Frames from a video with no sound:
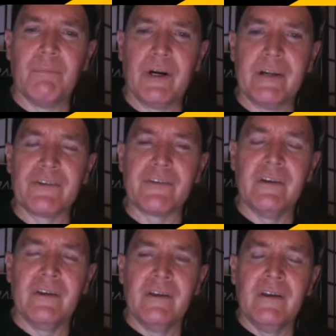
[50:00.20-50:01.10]
much
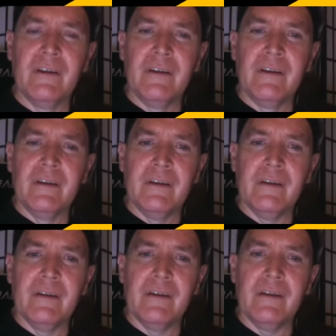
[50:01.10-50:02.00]

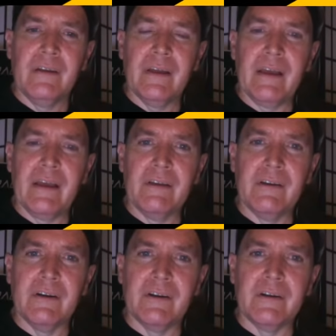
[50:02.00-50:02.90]
had
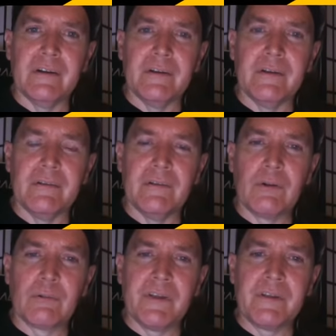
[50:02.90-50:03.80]
uh
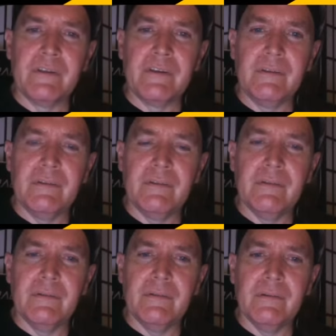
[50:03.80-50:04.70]
Ulrike
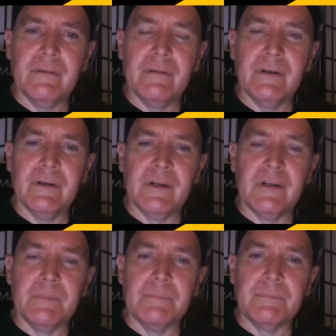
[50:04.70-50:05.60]

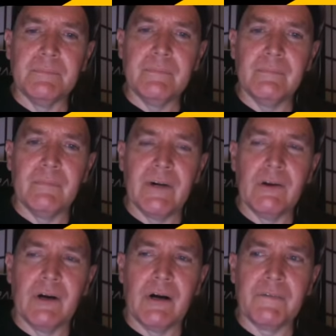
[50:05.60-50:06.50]
um
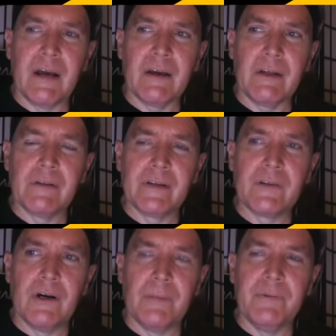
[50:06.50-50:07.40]
Meinhof not clicked
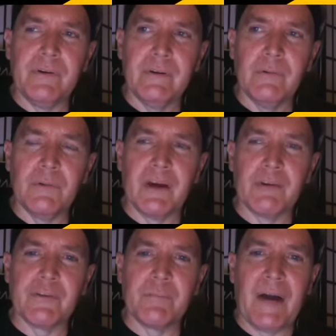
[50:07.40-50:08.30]
up with
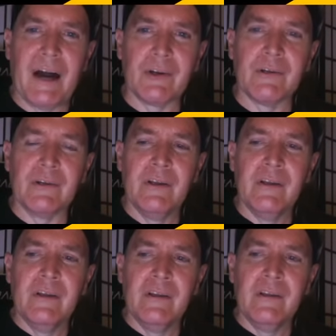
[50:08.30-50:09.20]
Andreas Baader
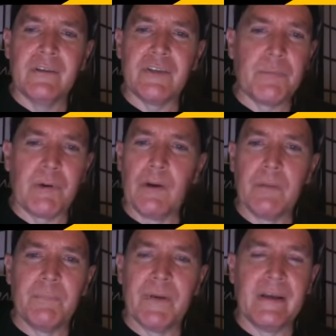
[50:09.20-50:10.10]
she probably would
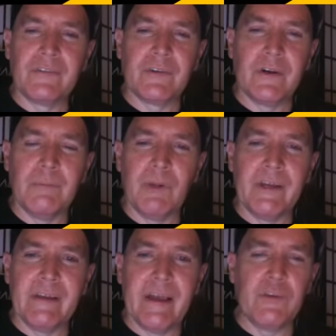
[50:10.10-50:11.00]
have been some
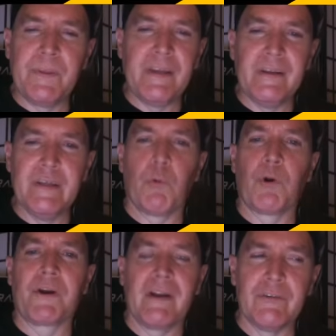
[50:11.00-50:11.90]
like SPD
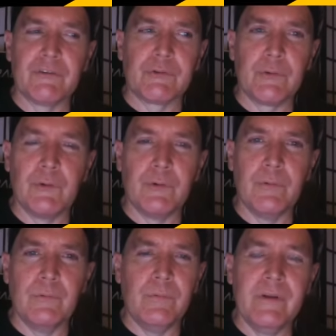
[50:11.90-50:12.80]
organizer
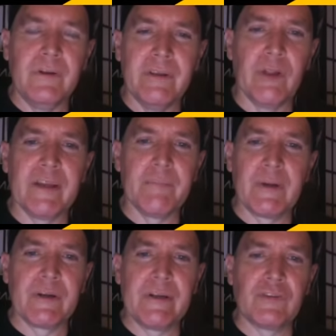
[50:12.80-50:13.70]
who, you know, like
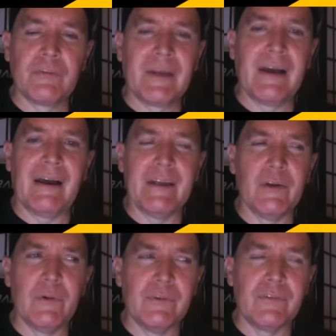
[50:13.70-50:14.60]
married some guy
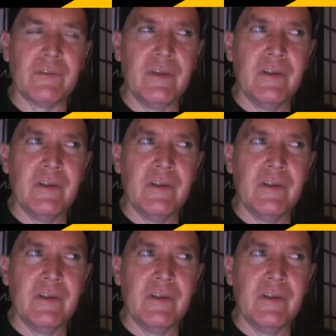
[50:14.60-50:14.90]
who was,